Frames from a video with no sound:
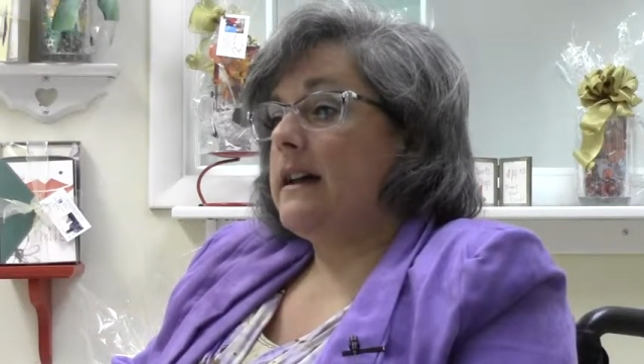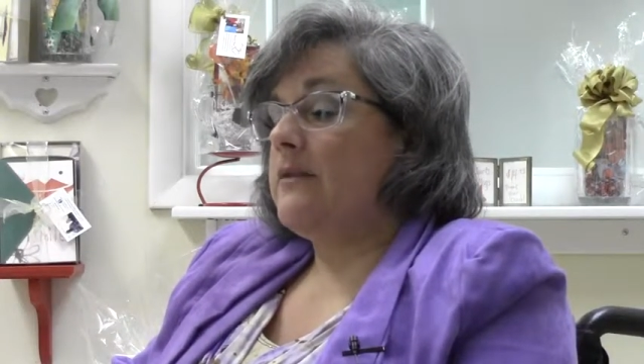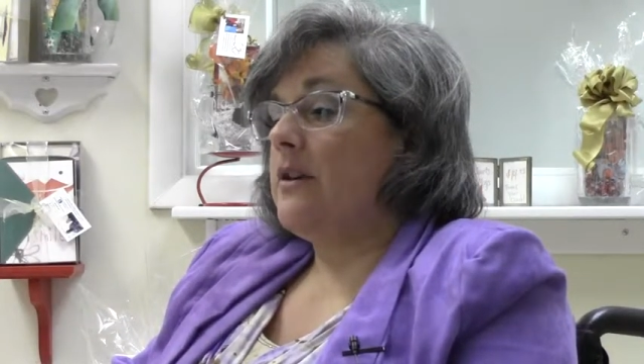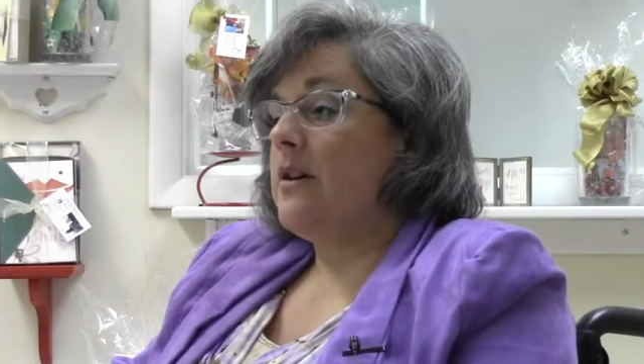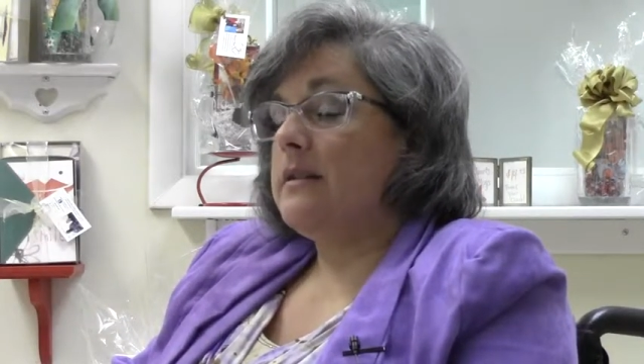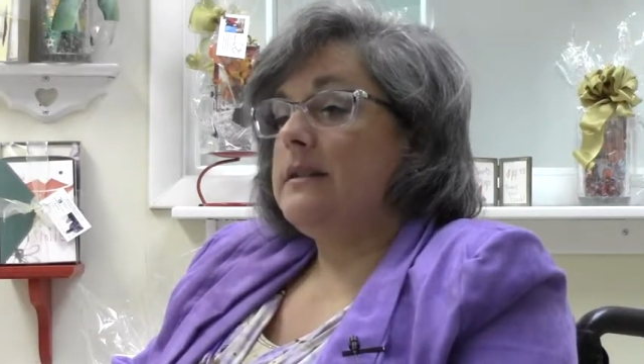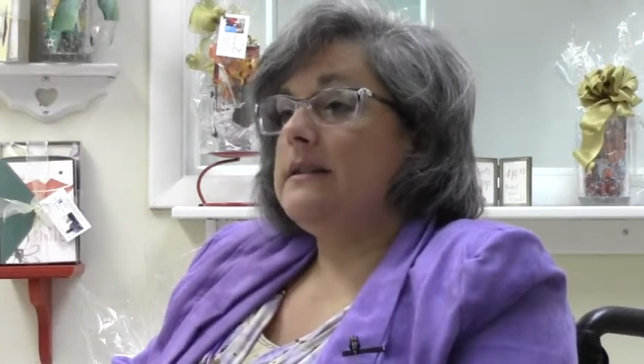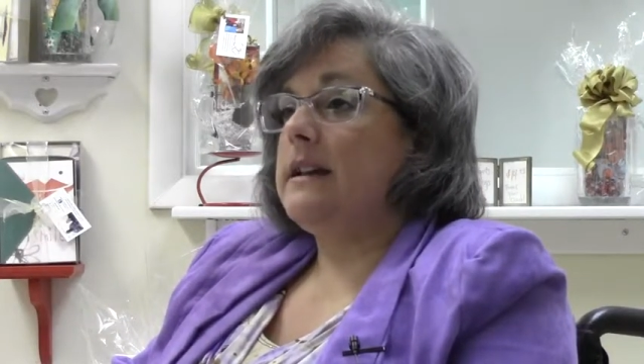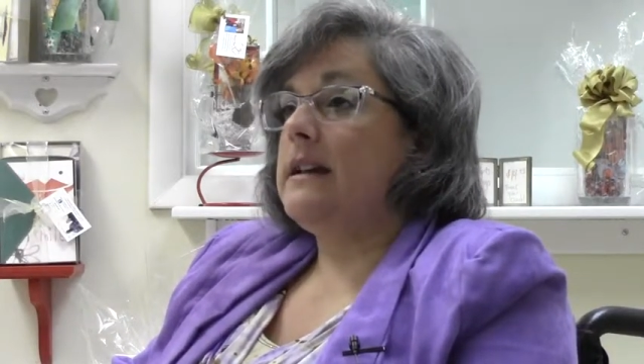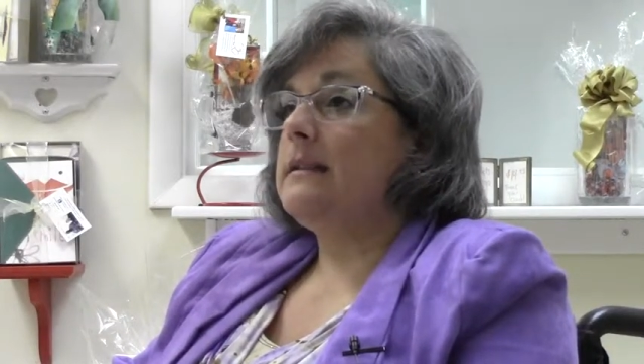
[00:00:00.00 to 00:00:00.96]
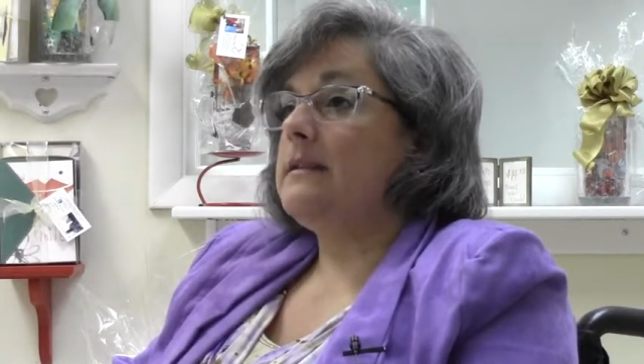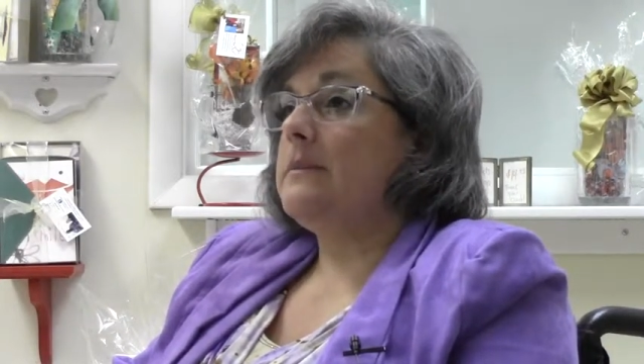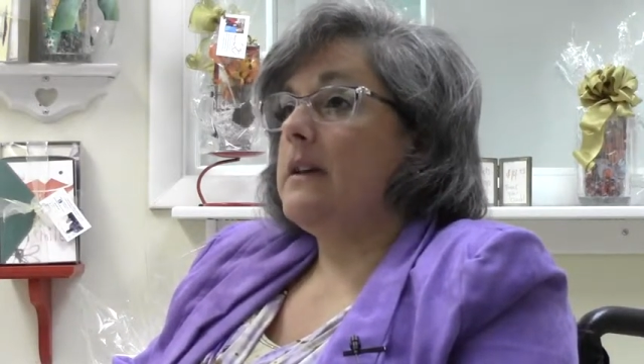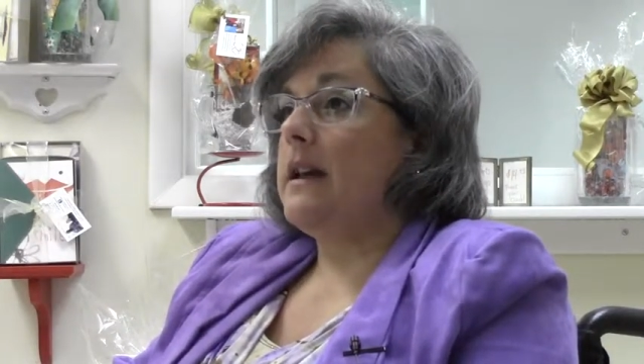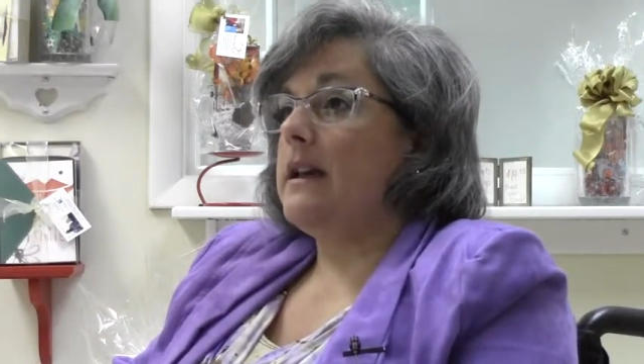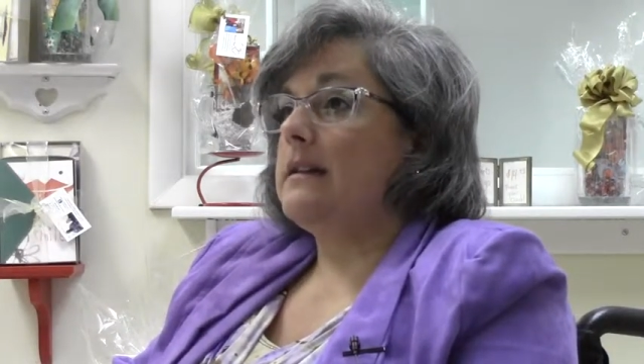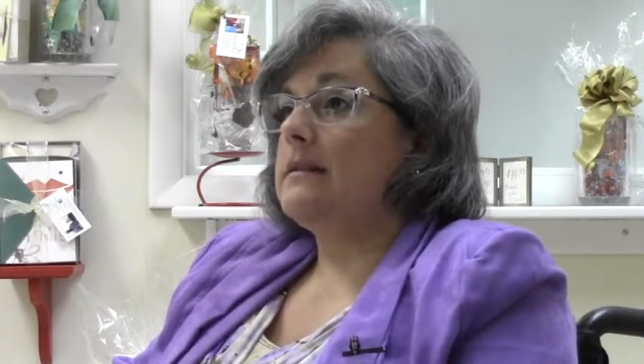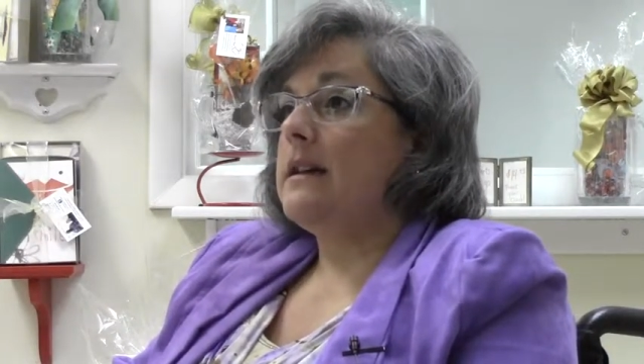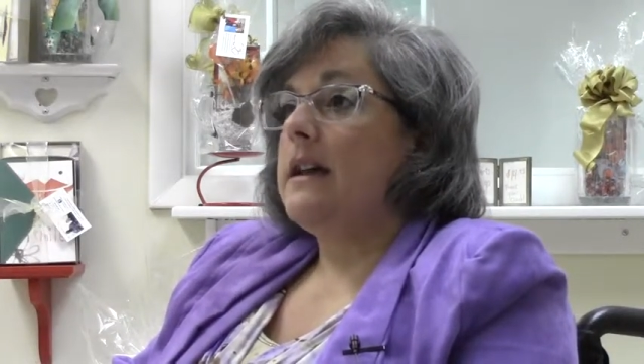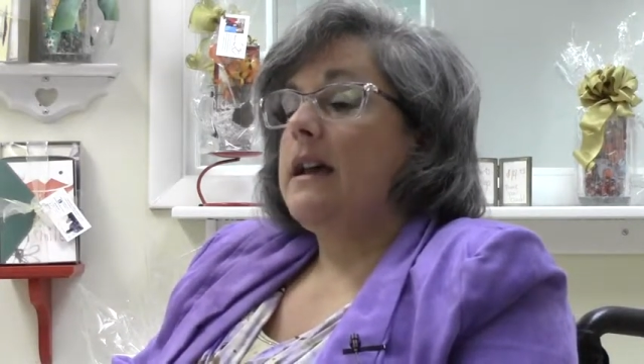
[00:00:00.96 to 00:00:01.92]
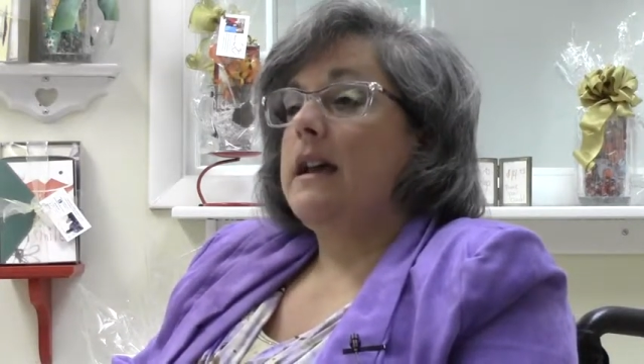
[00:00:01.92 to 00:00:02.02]
"I have all these aches and
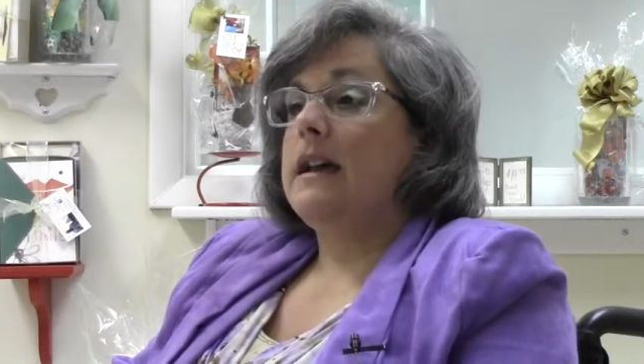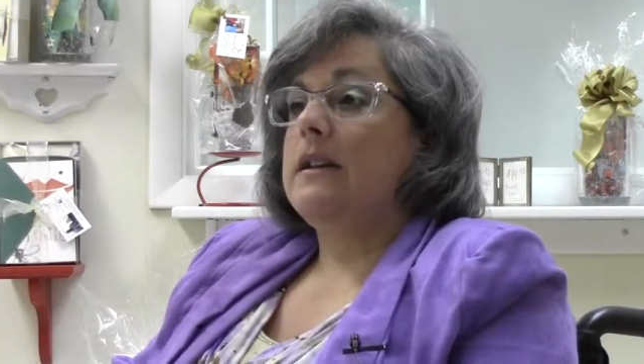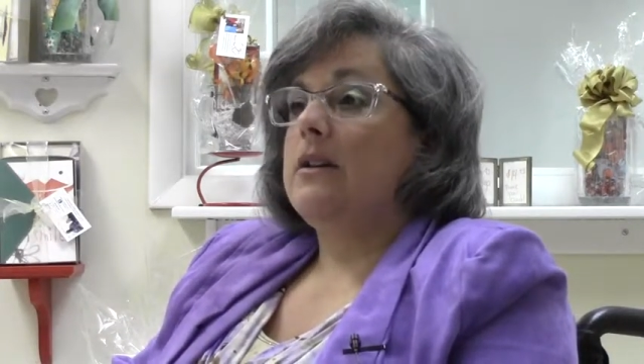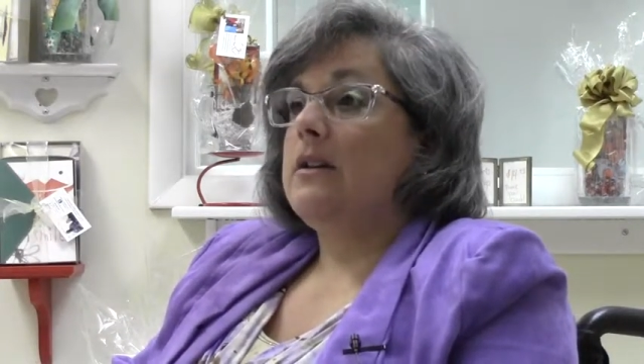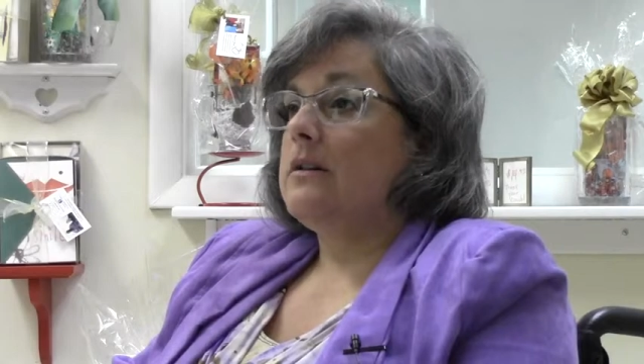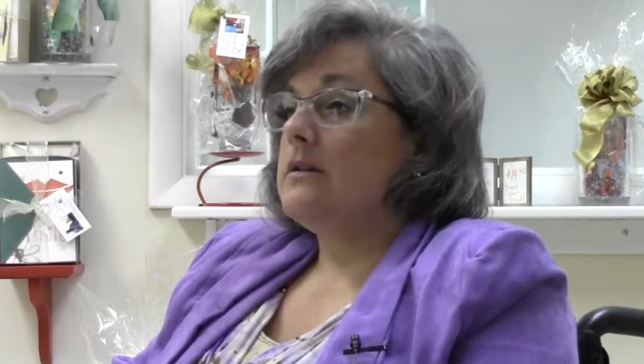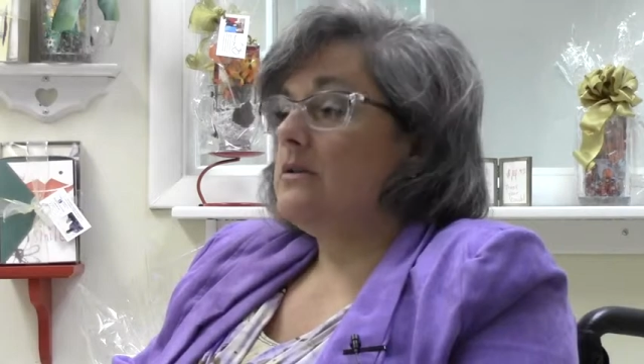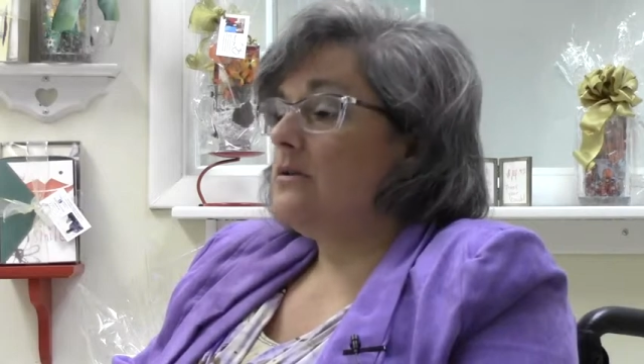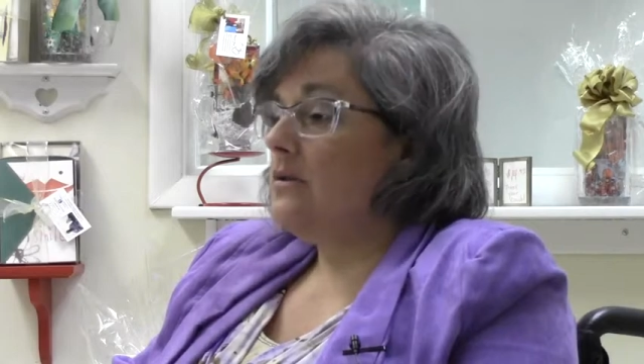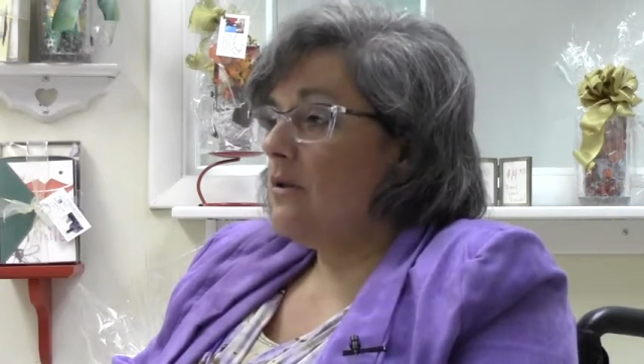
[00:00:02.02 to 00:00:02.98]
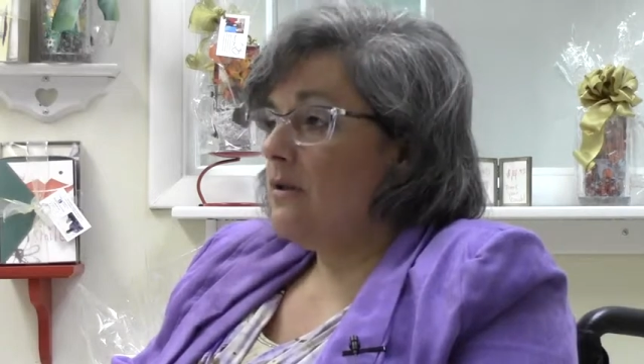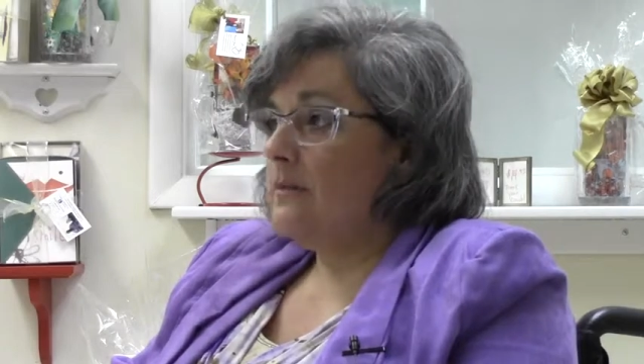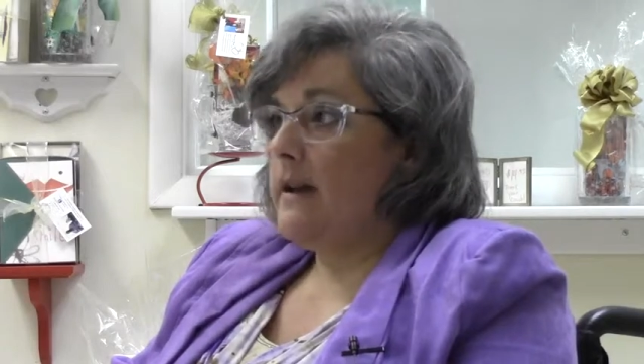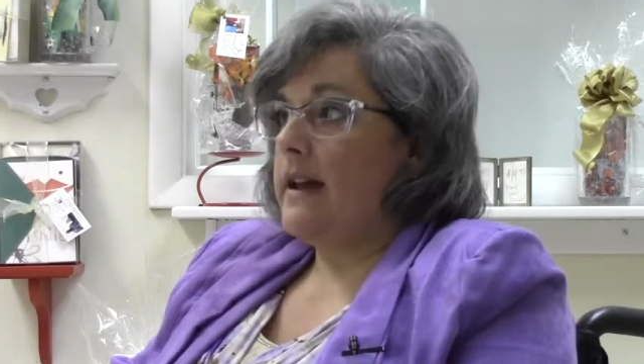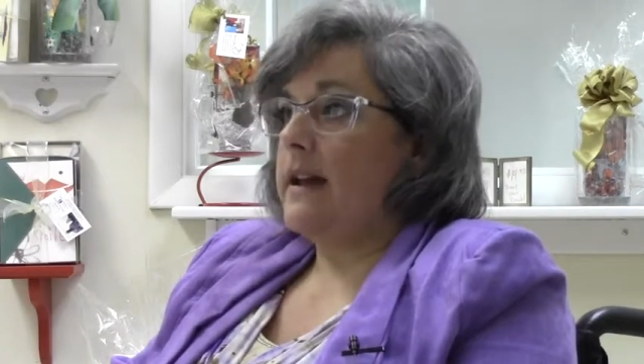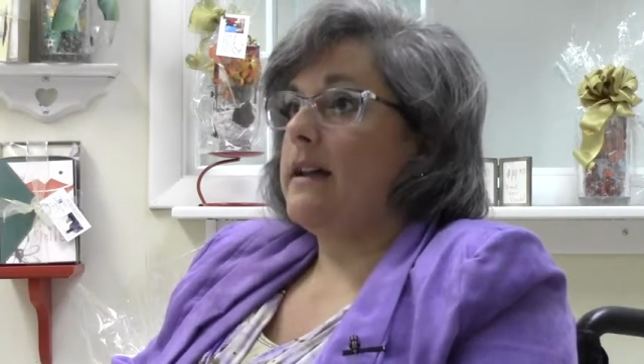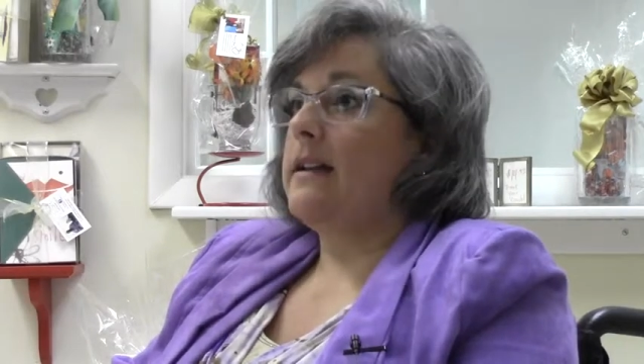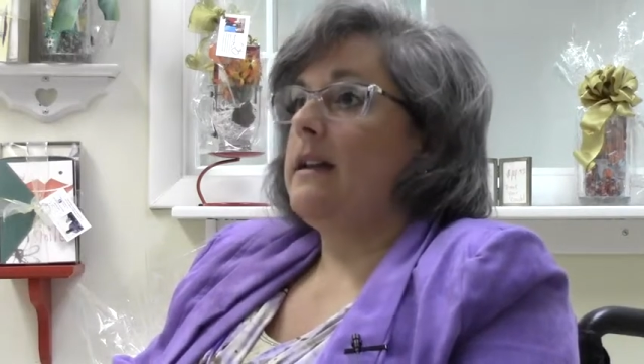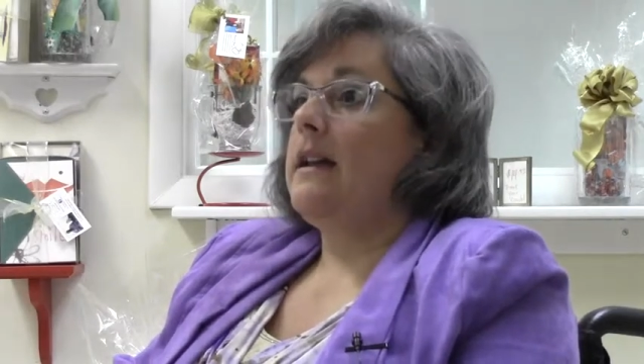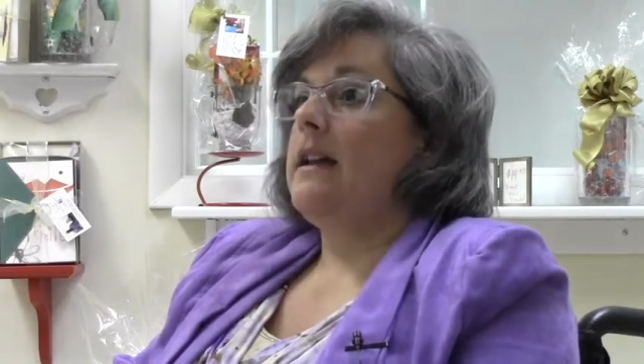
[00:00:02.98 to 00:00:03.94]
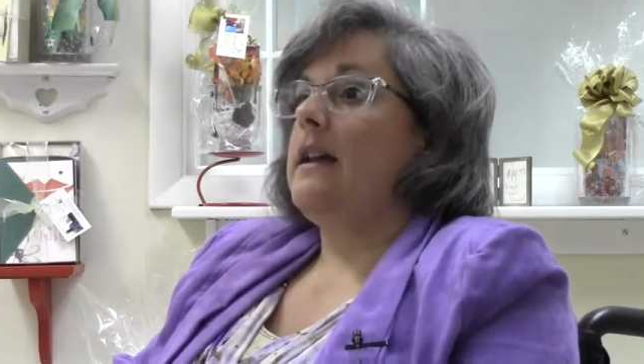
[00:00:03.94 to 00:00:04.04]
pains, and I hurt so bad,